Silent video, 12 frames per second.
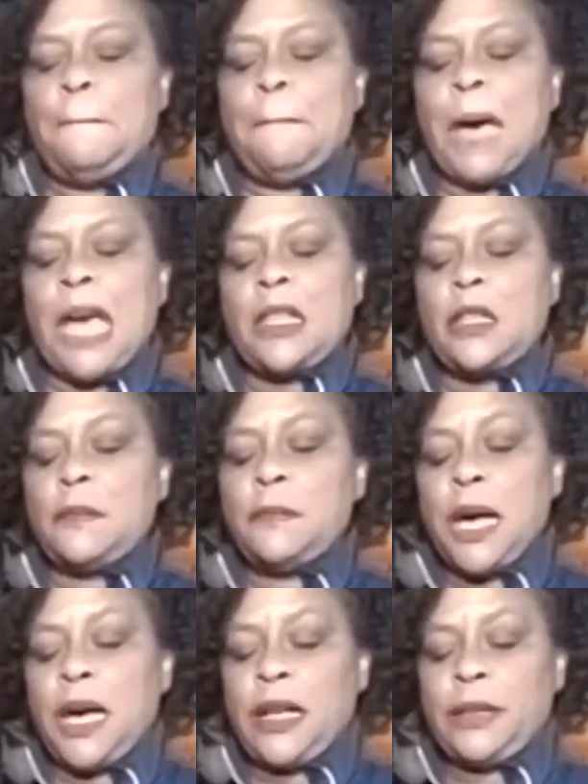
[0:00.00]

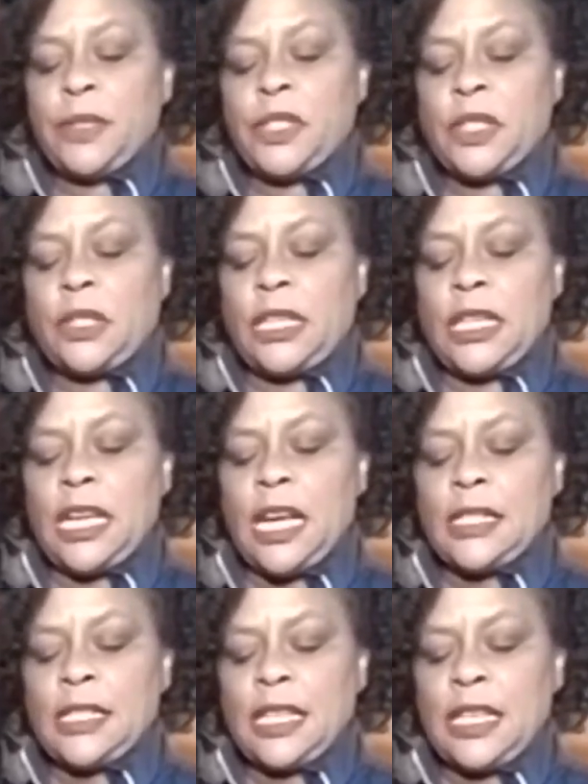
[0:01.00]
Bottled-in-Bond, particularly in
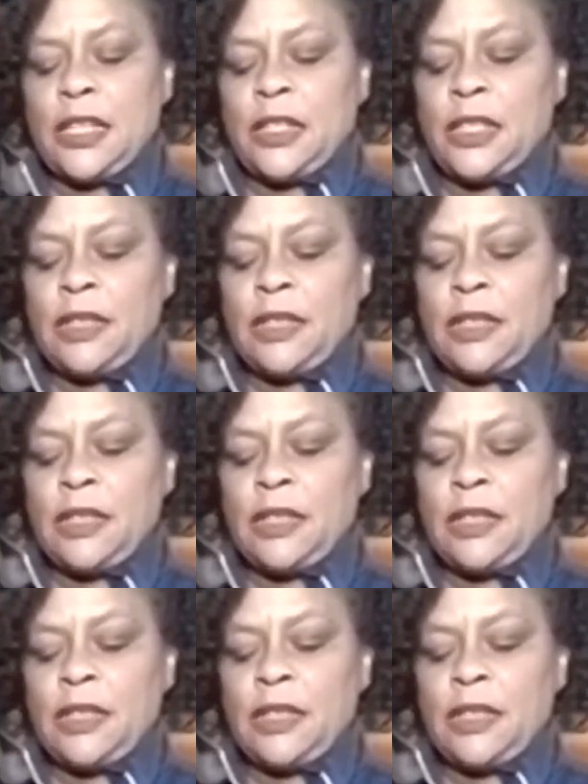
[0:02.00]
cocktails.